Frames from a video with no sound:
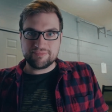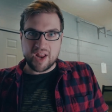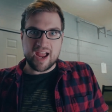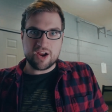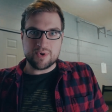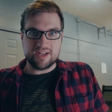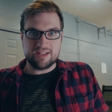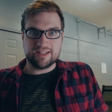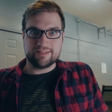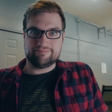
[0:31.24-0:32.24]

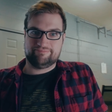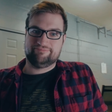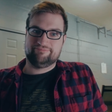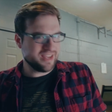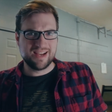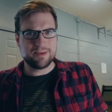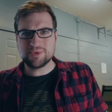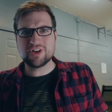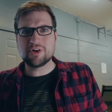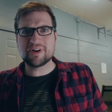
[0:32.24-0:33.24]
NyQuil, and I'm
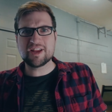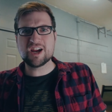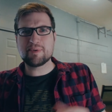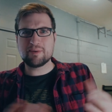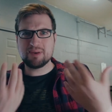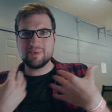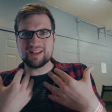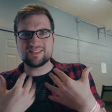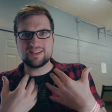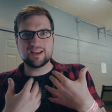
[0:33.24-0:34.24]
sure you don't want to hear about me
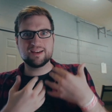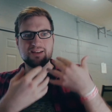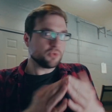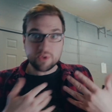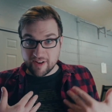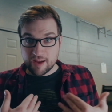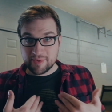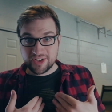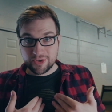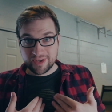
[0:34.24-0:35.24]
being sick. So what have I
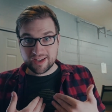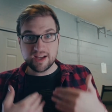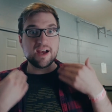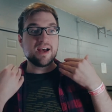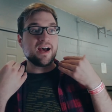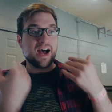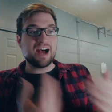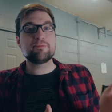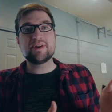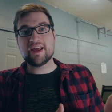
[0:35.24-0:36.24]
been doing?
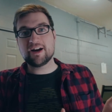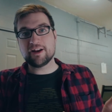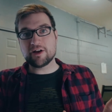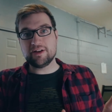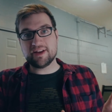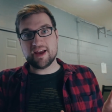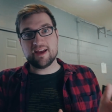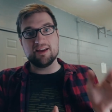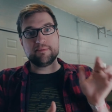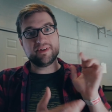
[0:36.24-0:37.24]
I've been editing all
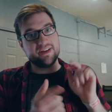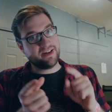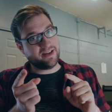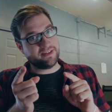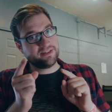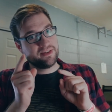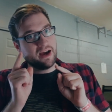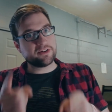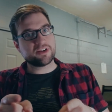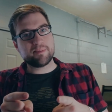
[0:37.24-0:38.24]
day because
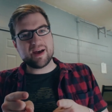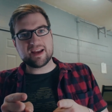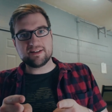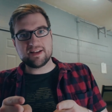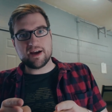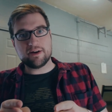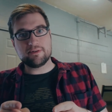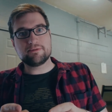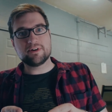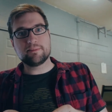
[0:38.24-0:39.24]
I just got back in town
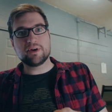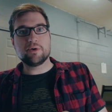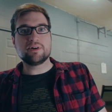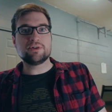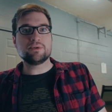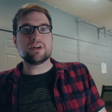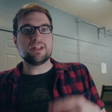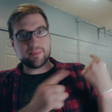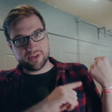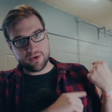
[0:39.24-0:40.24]
from going to
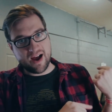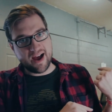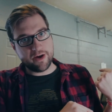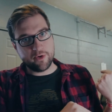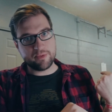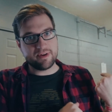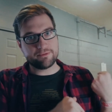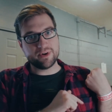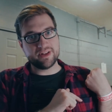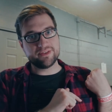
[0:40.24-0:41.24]
Columbus, Ohio with my
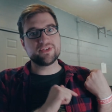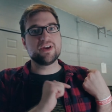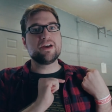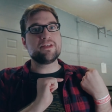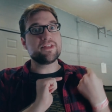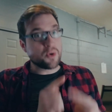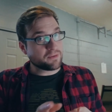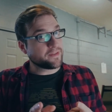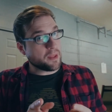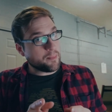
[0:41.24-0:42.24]
friends The
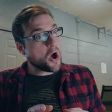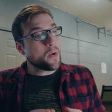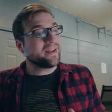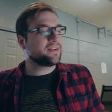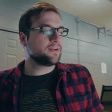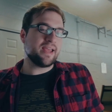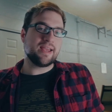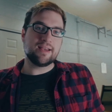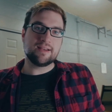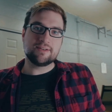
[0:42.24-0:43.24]
Orphan, The Poet,
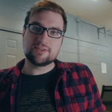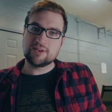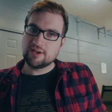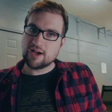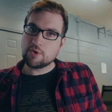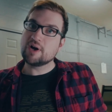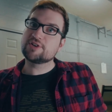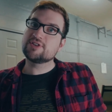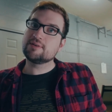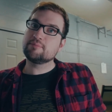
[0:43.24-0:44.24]
and I
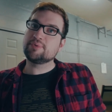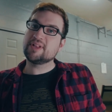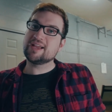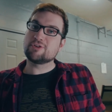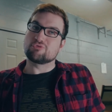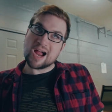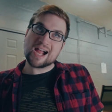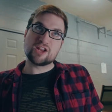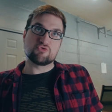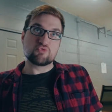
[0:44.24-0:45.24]
watched them play a
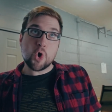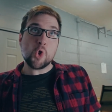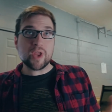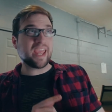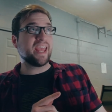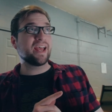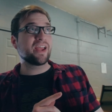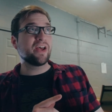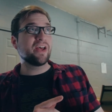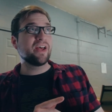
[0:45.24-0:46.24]
rock and roll gig.